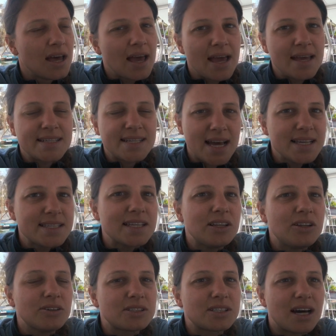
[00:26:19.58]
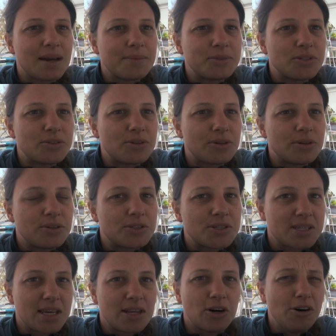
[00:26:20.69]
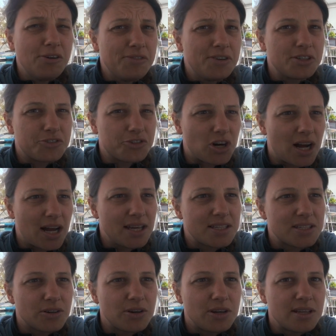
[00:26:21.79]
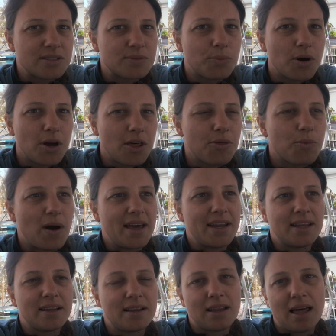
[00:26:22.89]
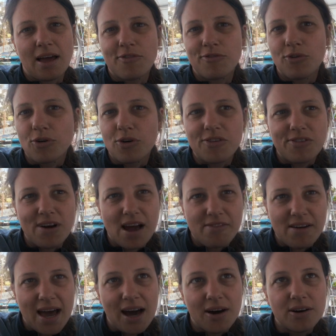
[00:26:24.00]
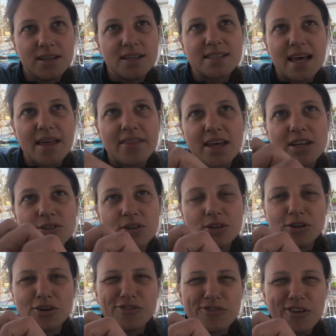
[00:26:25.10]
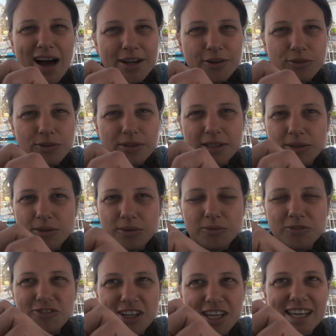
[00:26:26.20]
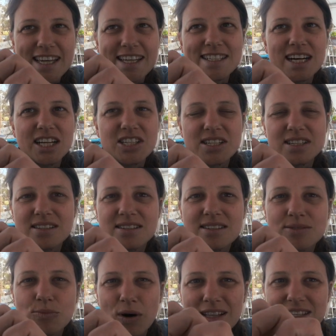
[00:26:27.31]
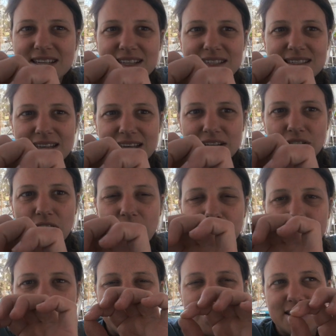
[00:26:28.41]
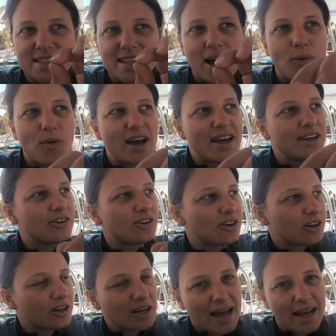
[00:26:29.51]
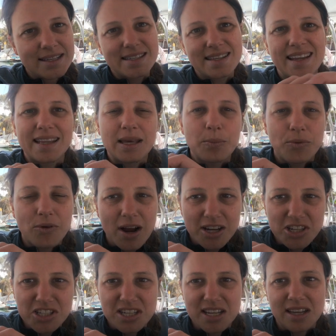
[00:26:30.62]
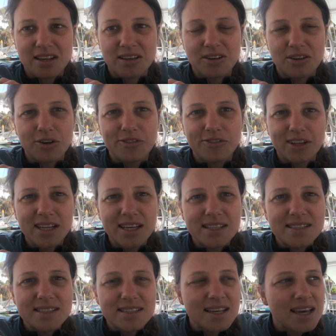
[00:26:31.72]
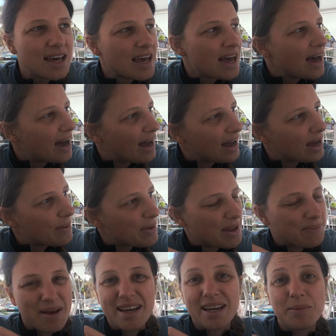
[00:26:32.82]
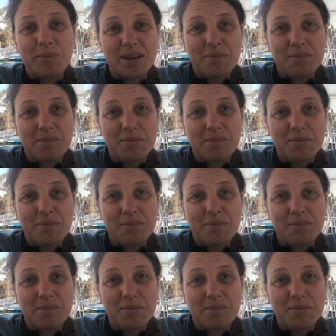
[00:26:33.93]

It takes a long time to skin off and dry, so it's worth waiting like 4 or 5 hours and then doing your final little finicky touches once it's skinned off, because that way you're not going to accidentally brush in your fillets and make a big